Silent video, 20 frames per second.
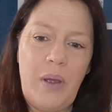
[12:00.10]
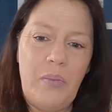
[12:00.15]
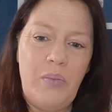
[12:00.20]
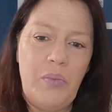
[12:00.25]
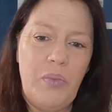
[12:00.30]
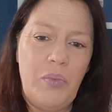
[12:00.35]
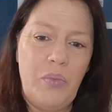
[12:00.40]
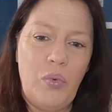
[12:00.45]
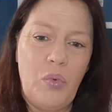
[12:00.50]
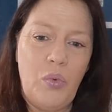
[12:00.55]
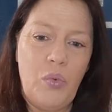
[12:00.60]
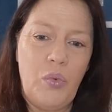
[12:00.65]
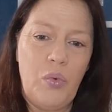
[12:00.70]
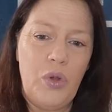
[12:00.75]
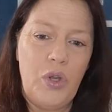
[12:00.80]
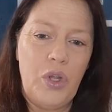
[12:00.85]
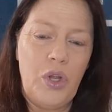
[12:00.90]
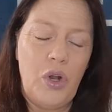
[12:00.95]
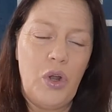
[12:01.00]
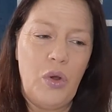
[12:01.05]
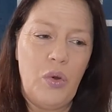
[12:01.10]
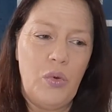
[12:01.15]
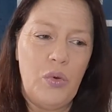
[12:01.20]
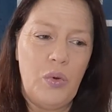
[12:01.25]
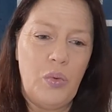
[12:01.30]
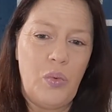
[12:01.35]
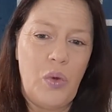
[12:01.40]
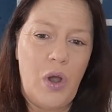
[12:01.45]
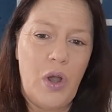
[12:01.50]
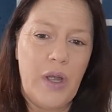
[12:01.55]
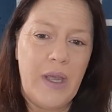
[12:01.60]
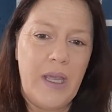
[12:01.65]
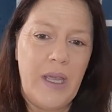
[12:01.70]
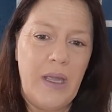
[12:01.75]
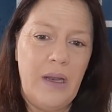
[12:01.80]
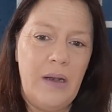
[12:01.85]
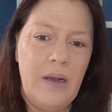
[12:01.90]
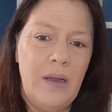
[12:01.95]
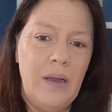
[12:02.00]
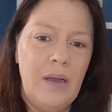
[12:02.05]
I'm, you know,
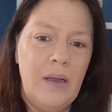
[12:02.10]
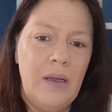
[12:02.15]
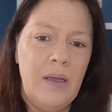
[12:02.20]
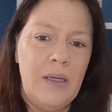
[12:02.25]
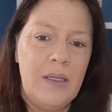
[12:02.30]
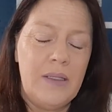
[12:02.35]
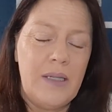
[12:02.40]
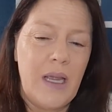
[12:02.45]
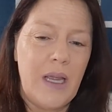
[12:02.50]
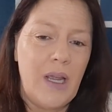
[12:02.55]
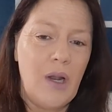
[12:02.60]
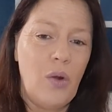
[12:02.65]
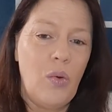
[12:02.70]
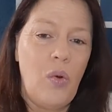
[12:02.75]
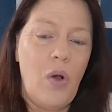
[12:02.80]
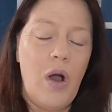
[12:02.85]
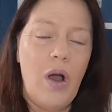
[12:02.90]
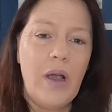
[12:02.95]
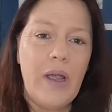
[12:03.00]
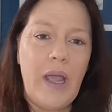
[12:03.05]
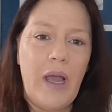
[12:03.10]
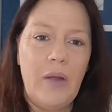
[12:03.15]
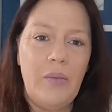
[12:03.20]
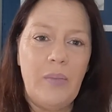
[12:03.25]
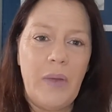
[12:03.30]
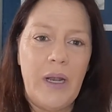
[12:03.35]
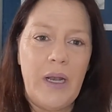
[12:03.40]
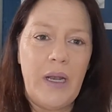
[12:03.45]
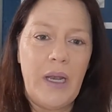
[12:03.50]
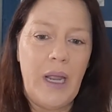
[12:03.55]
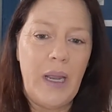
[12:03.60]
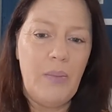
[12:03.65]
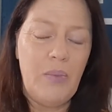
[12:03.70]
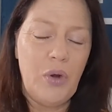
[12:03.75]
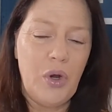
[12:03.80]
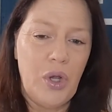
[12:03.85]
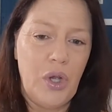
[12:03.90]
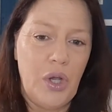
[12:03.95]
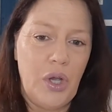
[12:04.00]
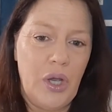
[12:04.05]
walking, taking a walk out in my
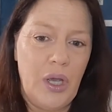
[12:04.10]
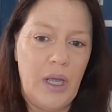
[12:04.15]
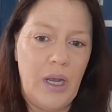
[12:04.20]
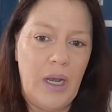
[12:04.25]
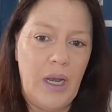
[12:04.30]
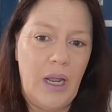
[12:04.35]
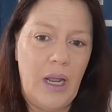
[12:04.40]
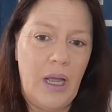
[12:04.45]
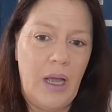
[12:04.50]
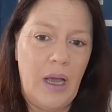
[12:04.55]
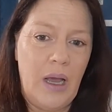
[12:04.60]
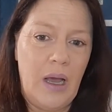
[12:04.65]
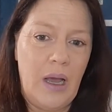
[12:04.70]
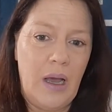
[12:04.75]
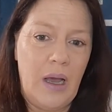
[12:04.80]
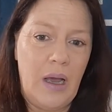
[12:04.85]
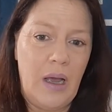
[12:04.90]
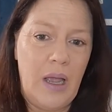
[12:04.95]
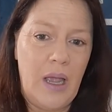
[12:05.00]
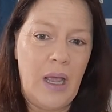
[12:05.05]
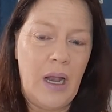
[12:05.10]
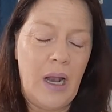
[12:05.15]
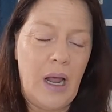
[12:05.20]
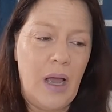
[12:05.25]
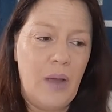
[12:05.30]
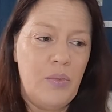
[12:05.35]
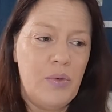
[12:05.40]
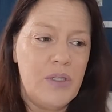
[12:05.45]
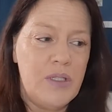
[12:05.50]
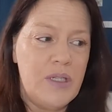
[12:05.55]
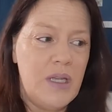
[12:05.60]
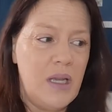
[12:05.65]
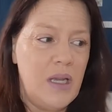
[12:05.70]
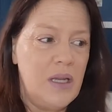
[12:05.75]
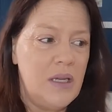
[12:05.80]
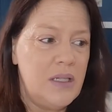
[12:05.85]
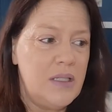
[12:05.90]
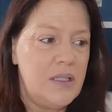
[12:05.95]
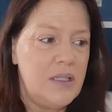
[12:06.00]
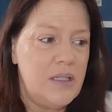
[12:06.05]
neighborhood, Uh, and I was
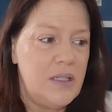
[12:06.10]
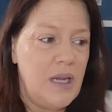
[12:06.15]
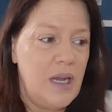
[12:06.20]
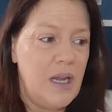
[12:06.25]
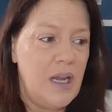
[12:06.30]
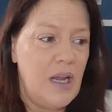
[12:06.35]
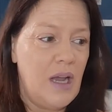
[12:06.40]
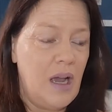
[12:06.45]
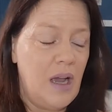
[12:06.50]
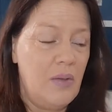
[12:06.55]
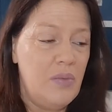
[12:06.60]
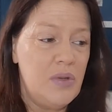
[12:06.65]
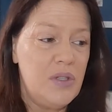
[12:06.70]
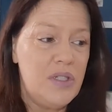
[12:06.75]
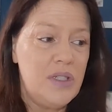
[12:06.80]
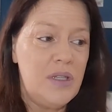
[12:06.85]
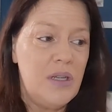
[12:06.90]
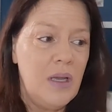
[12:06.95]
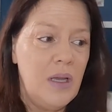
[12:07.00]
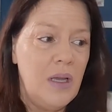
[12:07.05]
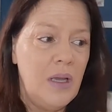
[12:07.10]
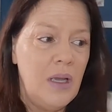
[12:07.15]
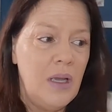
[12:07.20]
in a state, I was,